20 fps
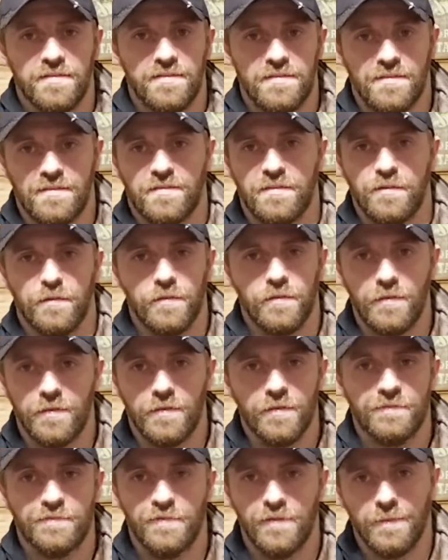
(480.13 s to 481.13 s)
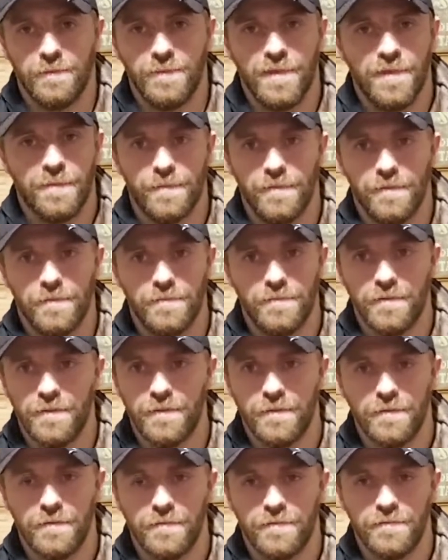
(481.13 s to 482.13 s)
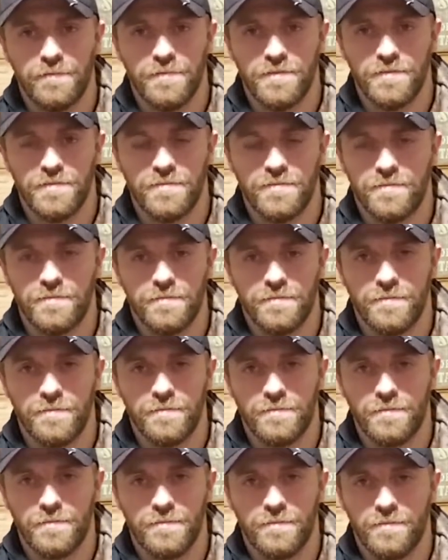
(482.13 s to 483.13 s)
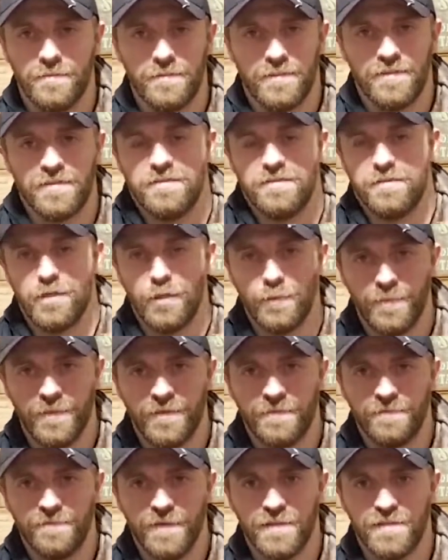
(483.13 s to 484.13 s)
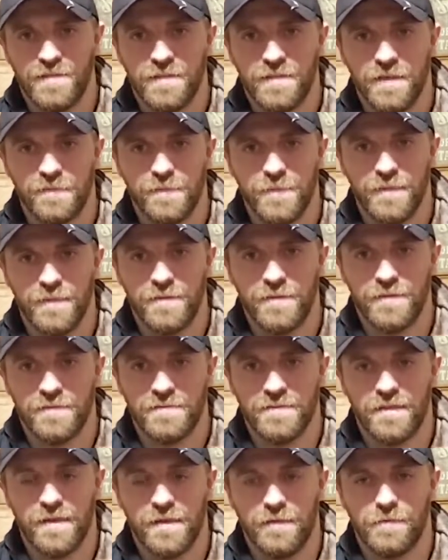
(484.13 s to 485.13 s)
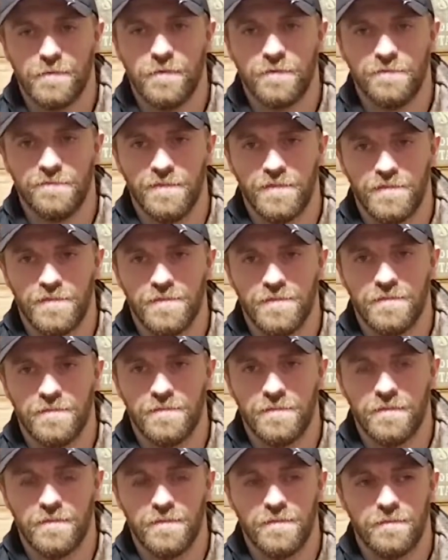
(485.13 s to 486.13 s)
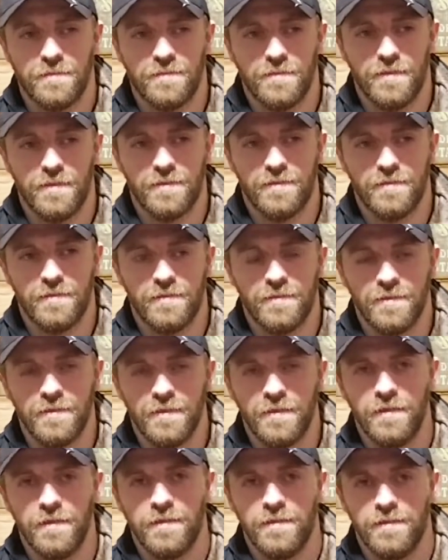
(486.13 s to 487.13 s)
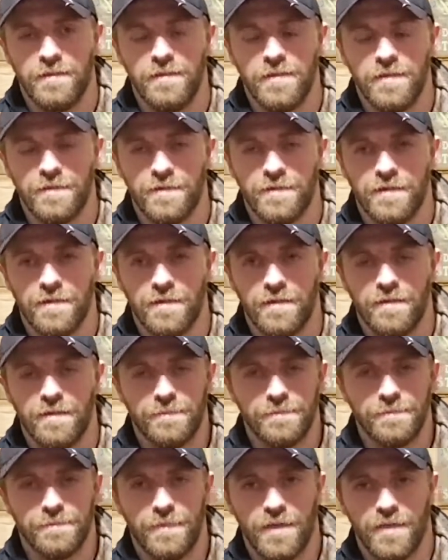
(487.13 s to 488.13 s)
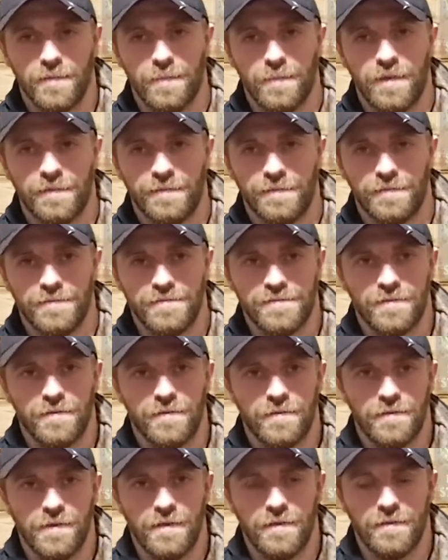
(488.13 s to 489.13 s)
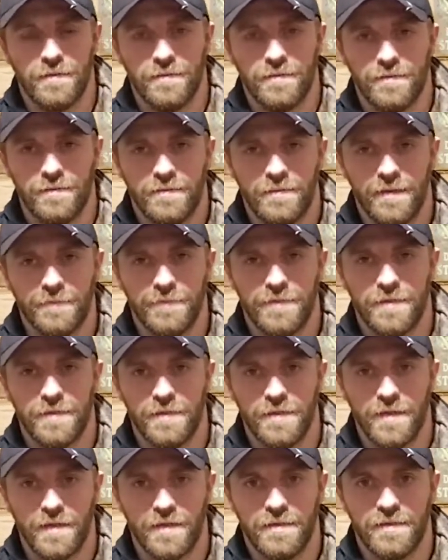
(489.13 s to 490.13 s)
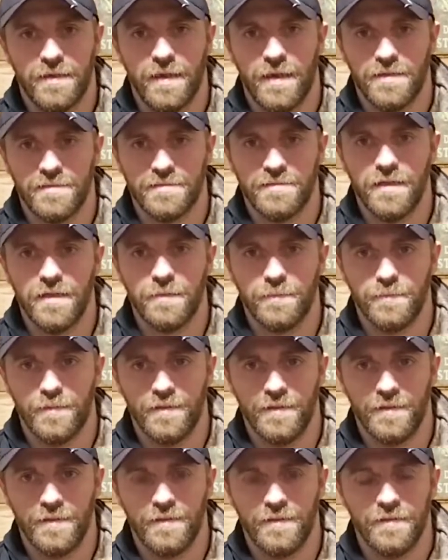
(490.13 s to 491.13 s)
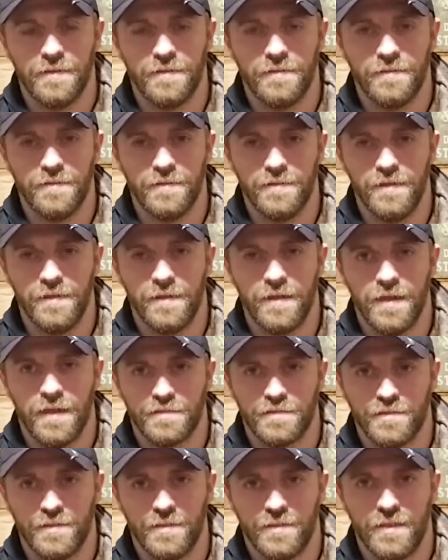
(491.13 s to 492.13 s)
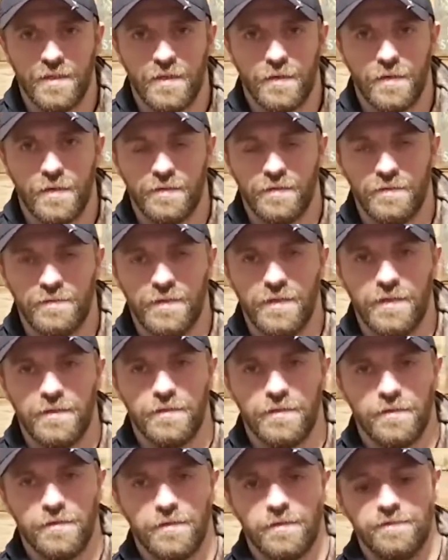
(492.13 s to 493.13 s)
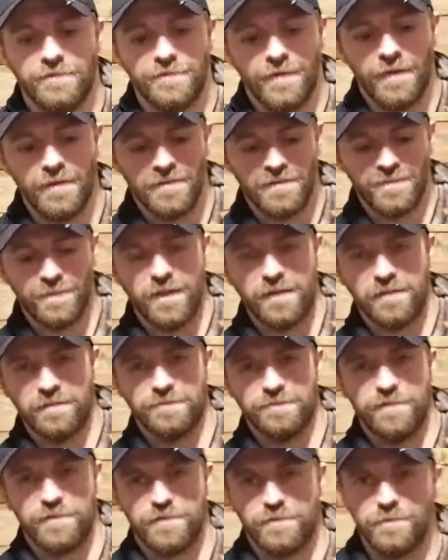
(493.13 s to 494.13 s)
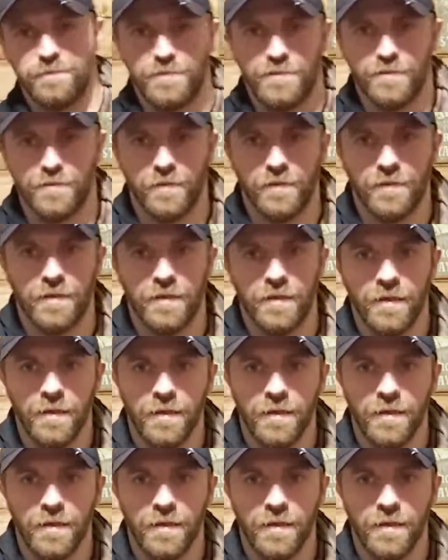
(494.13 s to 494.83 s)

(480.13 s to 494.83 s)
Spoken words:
it's so littered full of people, just because it's opening fishing, everybody thinks they got to go out fishing, and then you give it a month or so, then everything kind of dies down pretty good, and you can actually get out on the lake or find a spot to fish from shore.